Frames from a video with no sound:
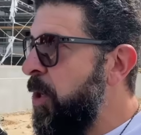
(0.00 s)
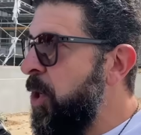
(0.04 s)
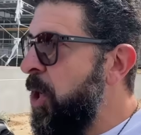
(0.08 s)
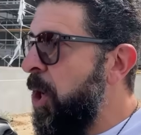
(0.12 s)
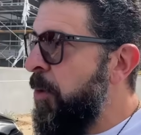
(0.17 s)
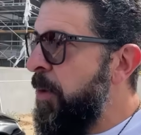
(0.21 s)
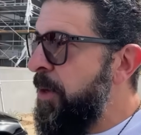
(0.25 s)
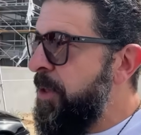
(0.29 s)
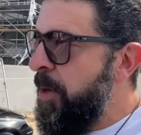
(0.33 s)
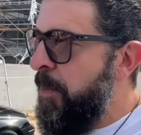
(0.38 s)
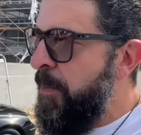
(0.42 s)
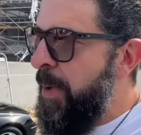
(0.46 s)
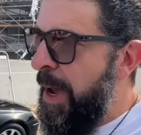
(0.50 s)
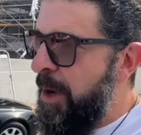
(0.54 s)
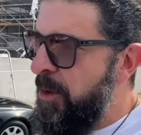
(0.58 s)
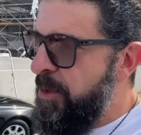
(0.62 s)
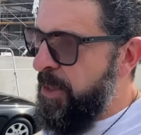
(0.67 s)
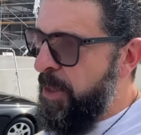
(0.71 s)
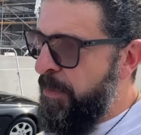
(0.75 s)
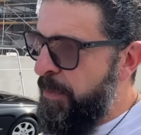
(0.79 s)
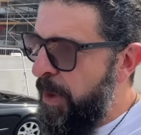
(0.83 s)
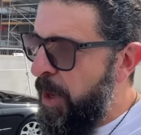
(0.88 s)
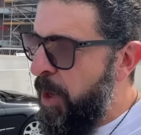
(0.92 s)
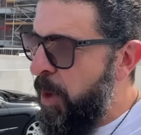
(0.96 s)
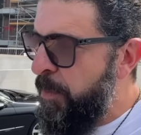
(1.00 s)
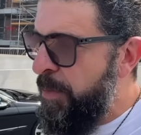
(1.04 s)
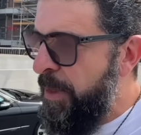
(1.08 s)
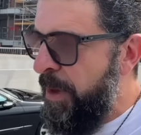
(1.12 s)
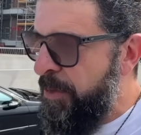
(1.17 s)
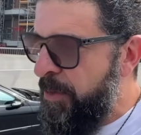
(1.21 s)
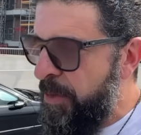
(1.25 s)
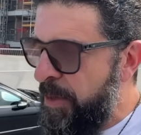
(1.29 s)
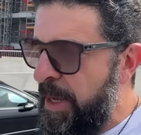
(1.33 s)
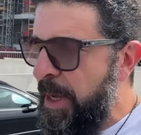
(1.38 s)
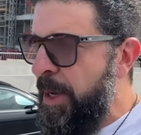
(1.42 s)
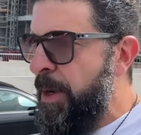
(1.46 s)
current amount of help that
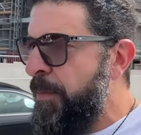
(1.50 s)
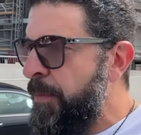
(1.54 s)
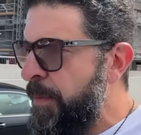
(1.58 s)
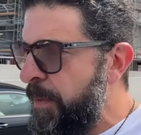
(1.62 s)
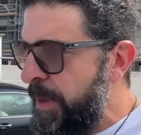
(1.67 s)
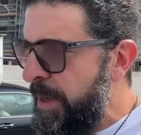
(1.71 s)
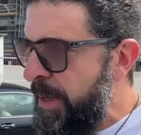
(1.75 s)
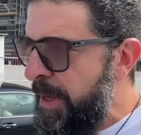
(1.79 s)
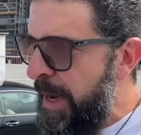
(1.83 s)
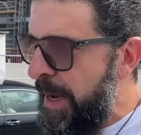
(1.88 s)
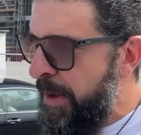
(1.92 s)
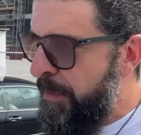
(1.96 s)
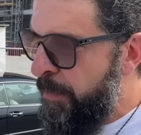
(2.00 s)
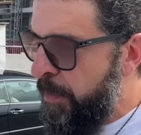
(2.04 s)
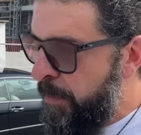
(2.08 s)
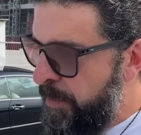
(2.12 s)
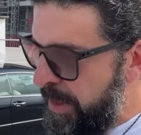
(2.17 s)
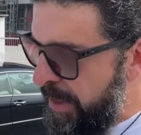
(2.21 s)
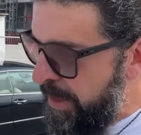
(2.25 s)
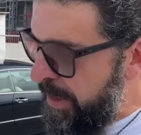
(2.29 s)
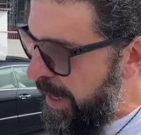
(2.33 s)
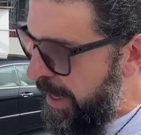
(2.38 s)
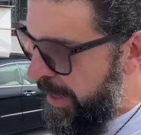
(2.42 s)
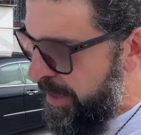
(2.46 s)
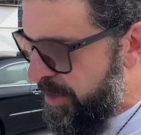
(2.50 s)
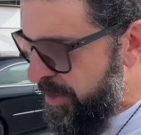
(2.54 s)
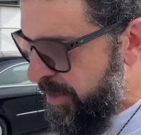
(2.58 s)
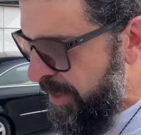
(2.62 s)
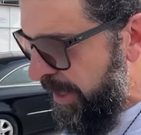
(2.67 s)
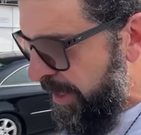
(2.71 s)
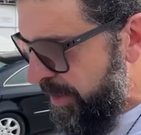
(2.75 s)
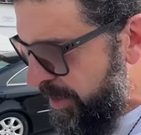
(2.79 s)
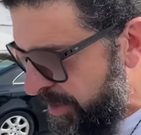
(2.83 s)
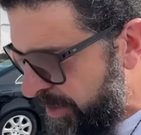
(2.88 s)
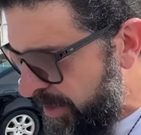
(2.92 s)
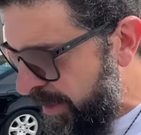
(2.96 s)
they're getting from the United
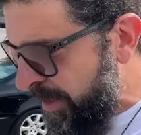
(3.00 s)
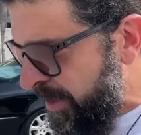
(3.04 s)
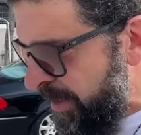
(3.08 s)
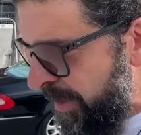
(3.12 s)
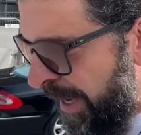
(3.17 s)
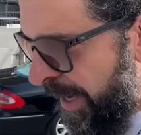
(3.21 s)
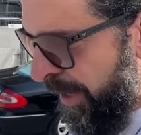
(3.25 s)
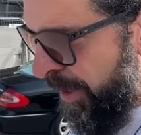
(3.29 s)
States. It's not